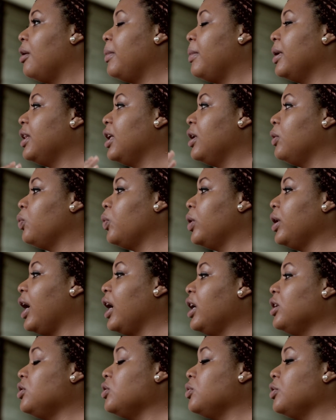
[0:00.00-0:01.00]
But then what
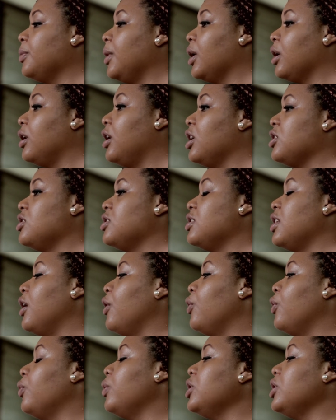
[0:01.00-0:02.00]
I do with my collections, I
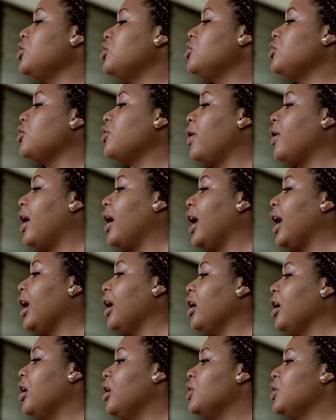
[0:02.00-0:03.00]
always
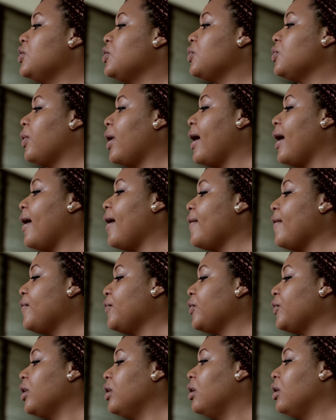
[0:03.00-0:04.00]
try to have
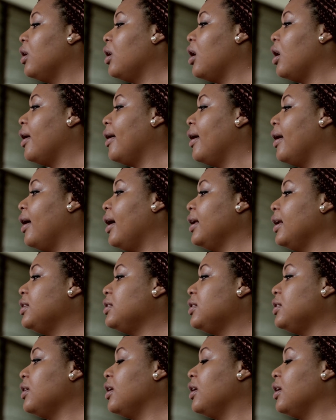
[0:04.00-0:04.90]
a